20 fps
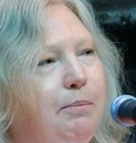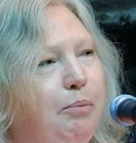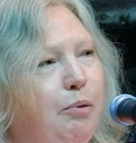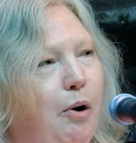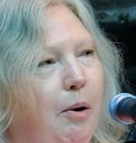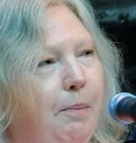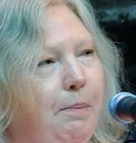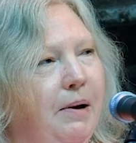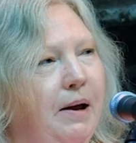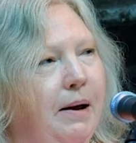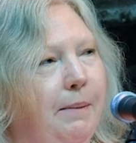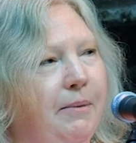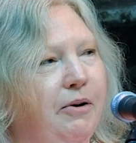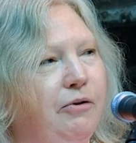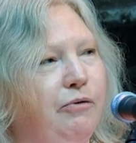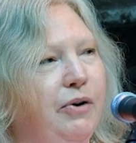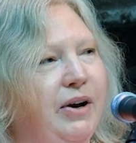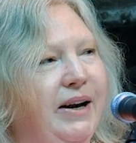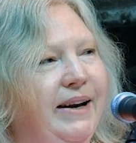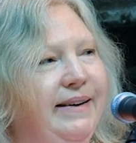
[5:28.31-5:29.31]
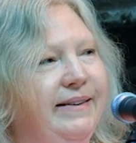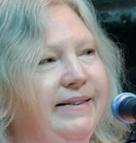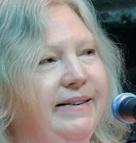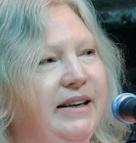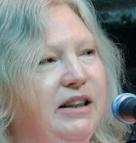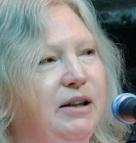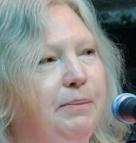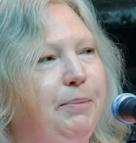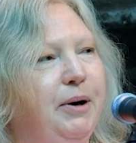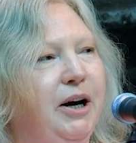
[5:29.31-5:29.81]
the problem and really
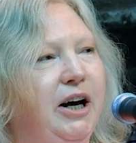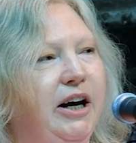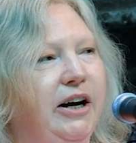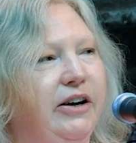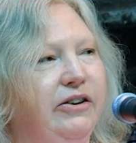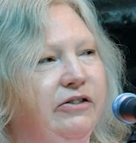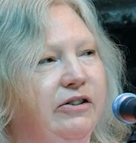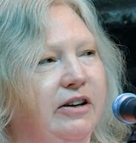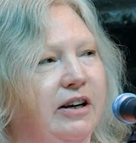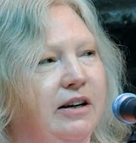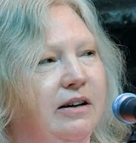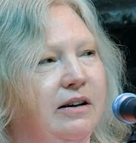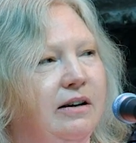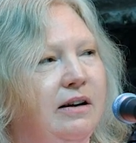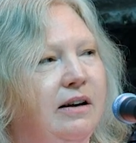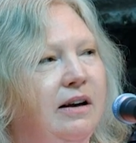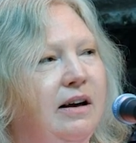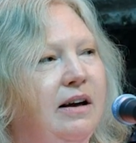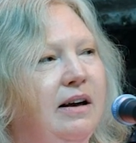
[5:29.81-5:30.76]
see the person,